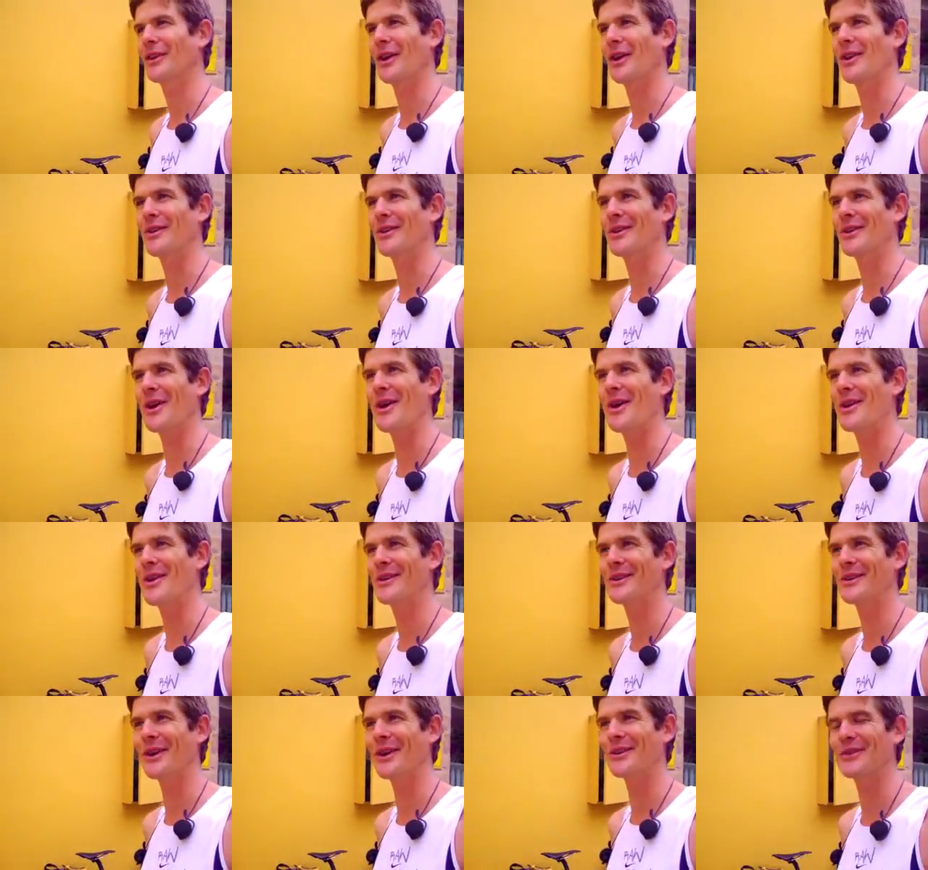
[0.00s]
don't,
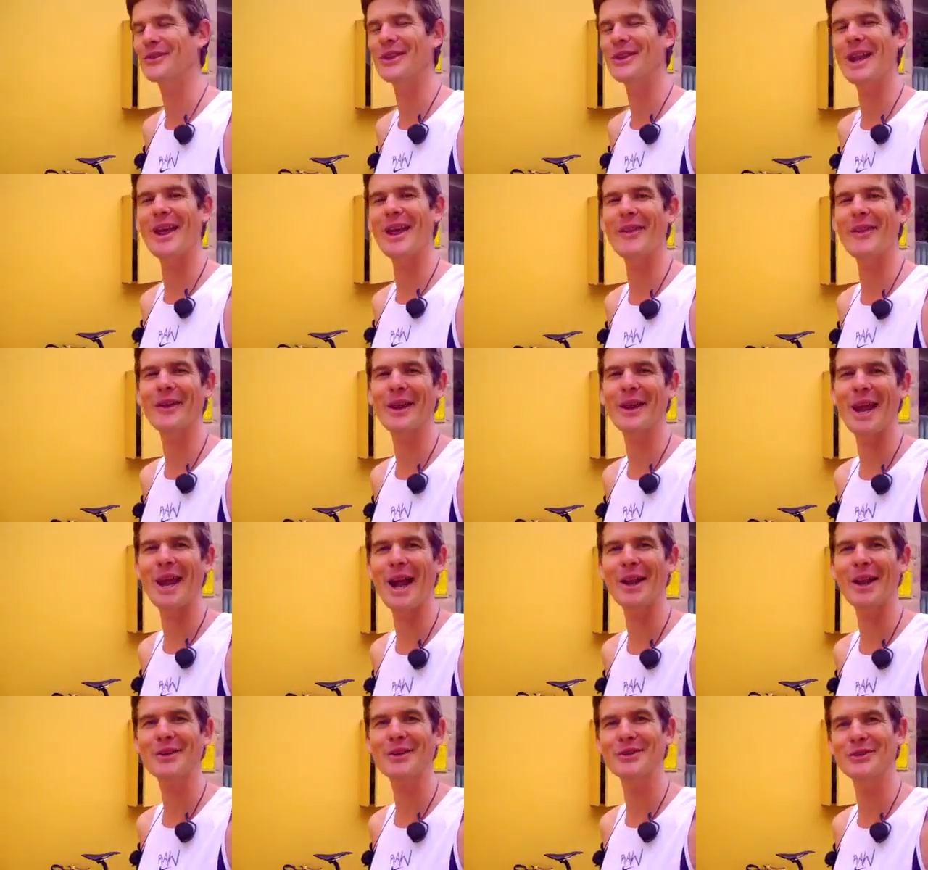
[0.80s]
don't, don't sit on the
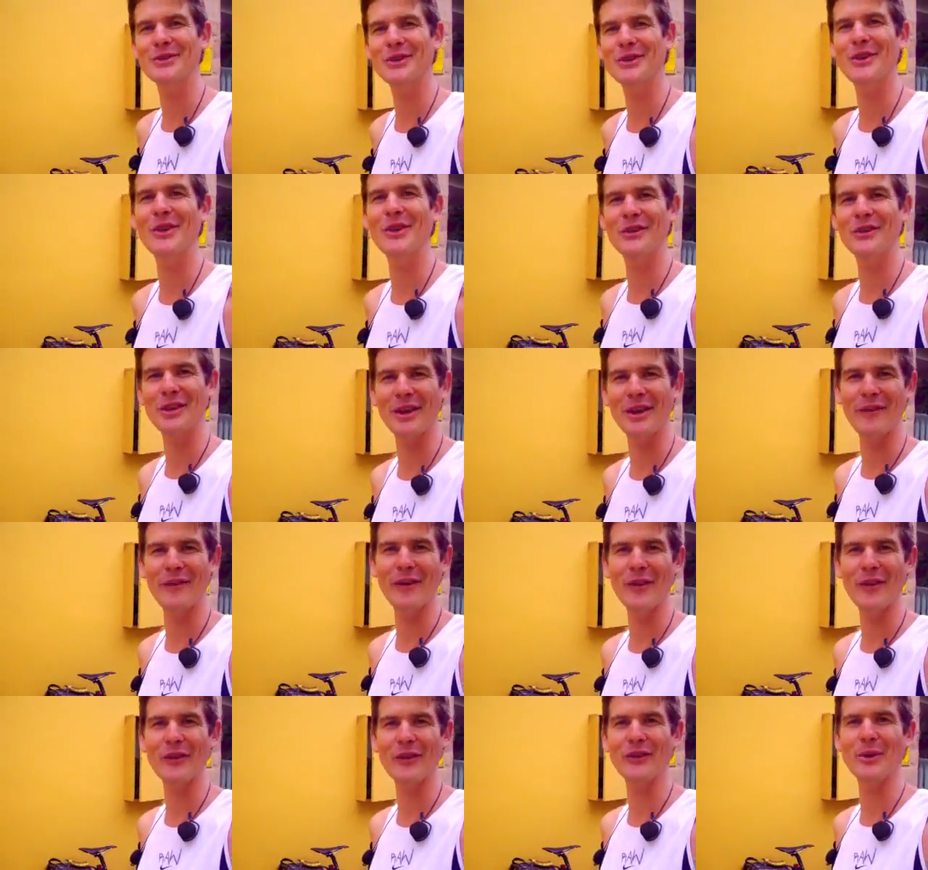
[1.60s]
couch and turn the
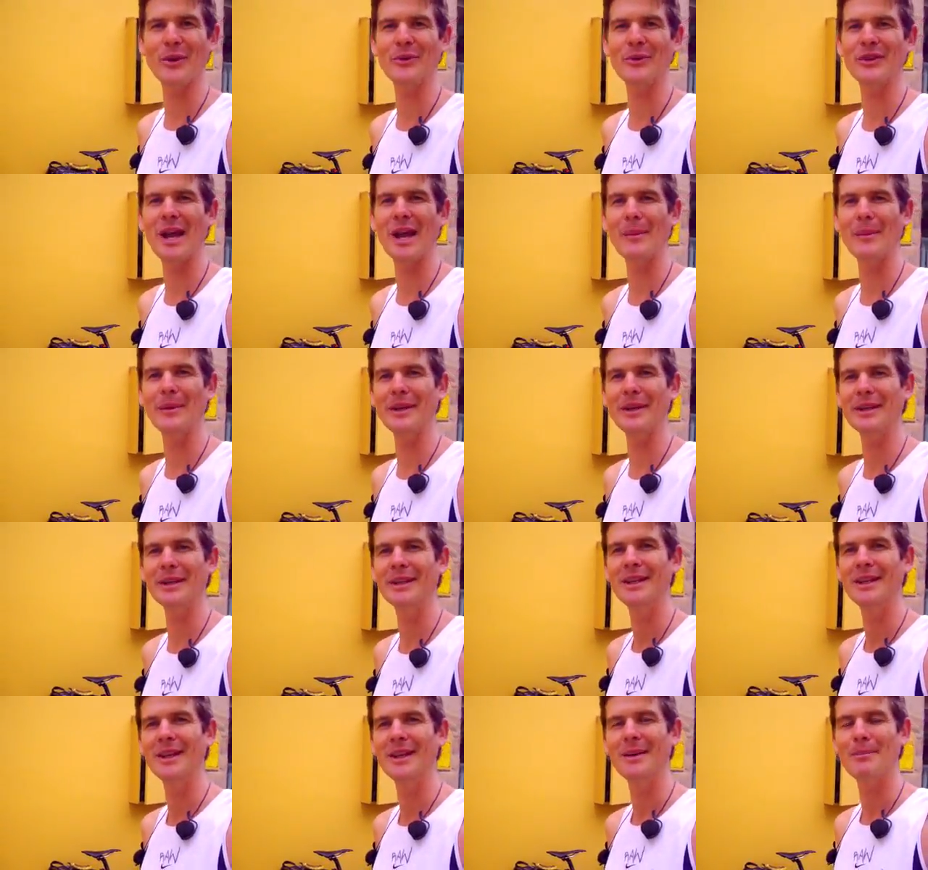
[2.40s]
TV on and see what's
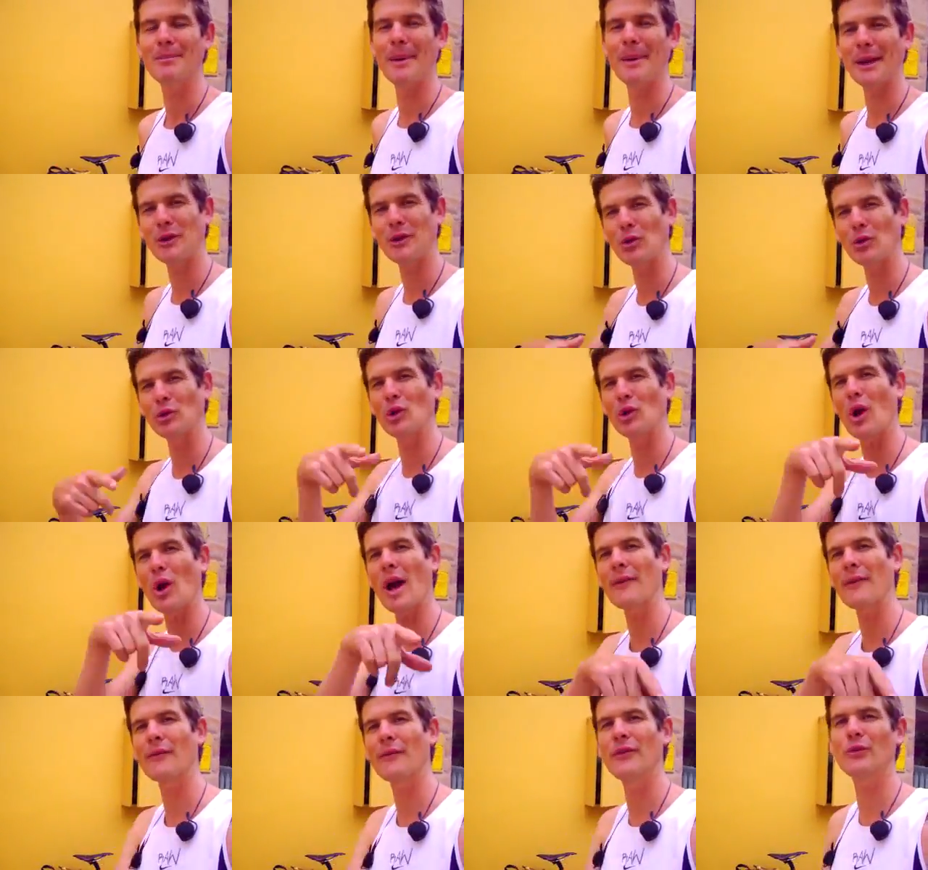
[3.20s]
happening. Make your
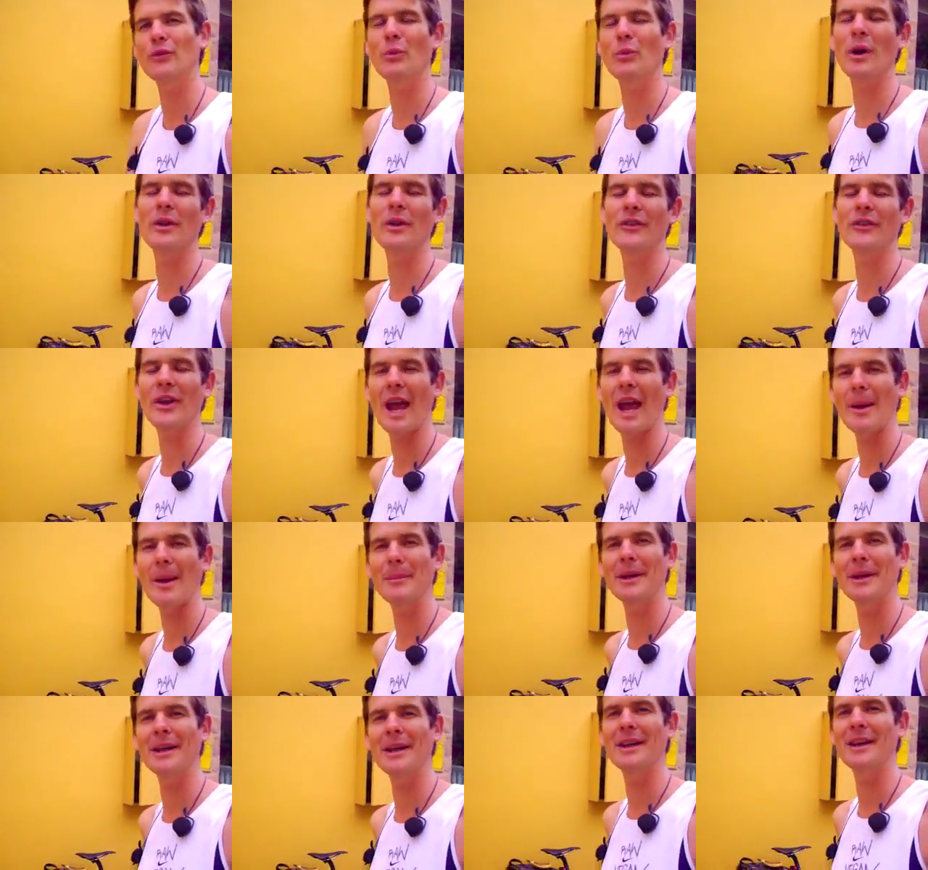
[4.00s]
life is what's
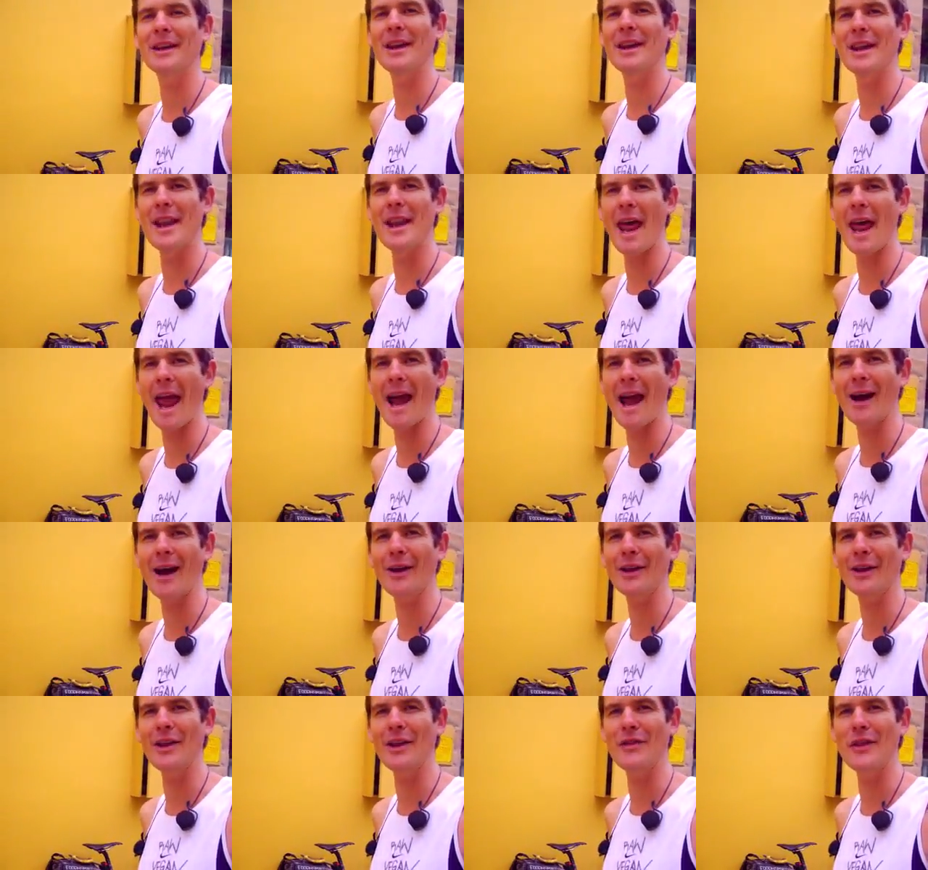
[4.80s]
happening
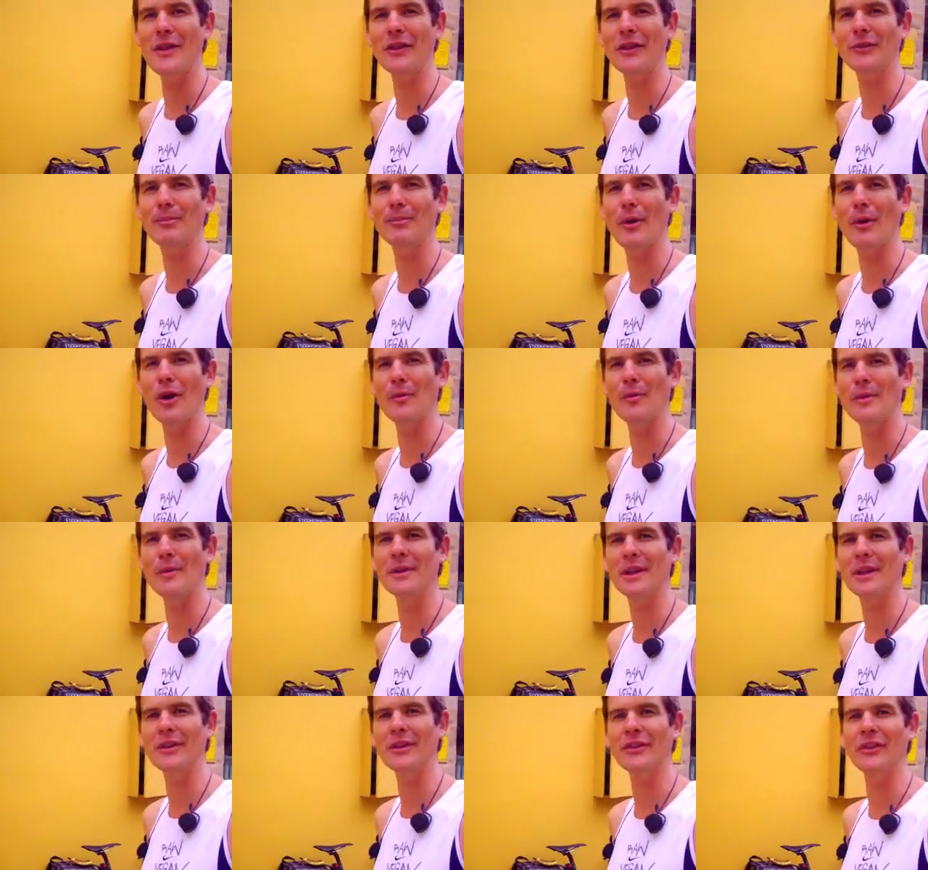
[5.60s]
now in this
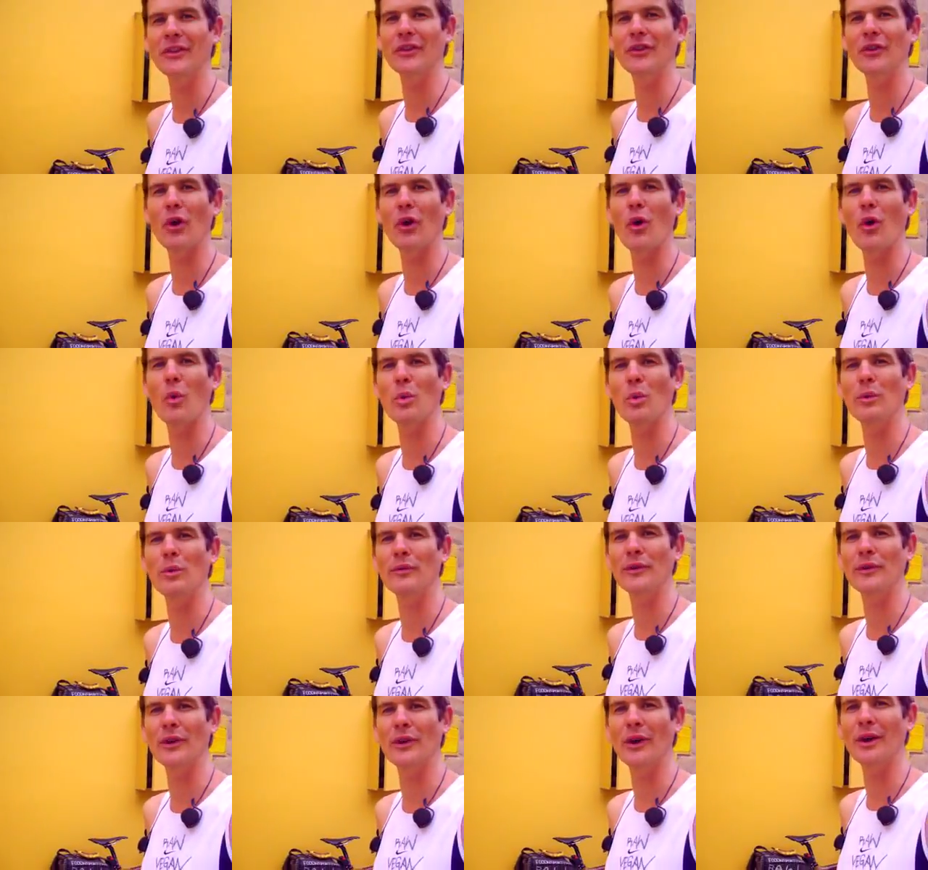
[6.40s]
moment because this is all
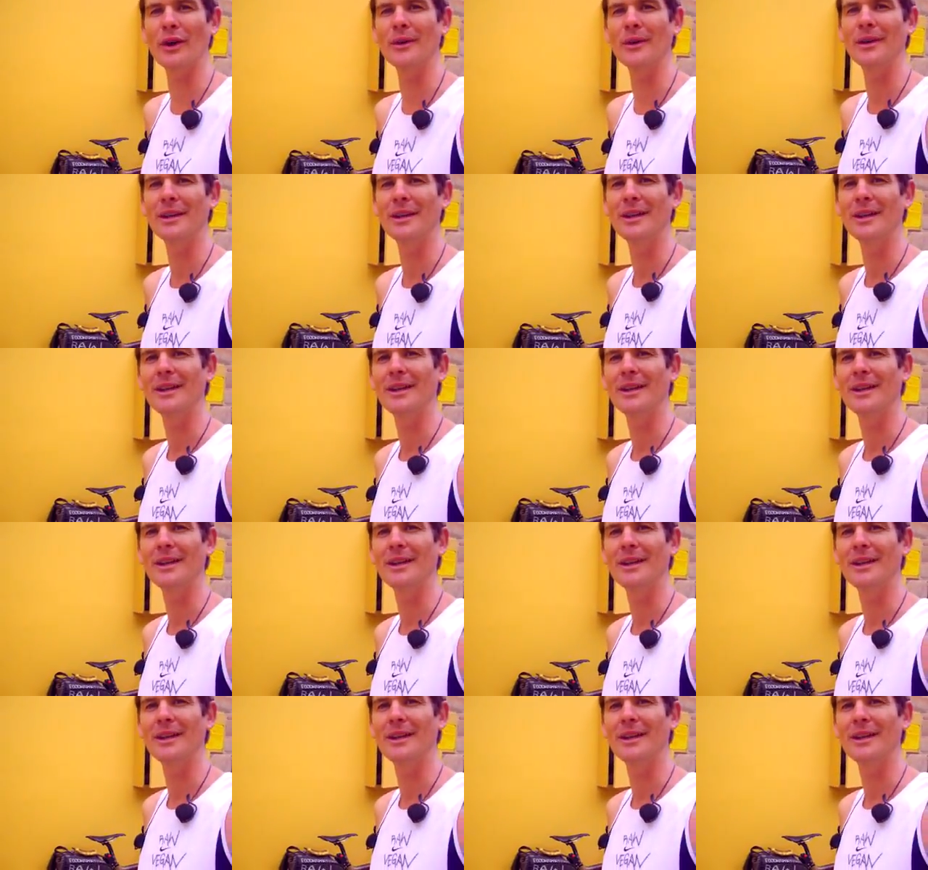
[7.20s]
we've got.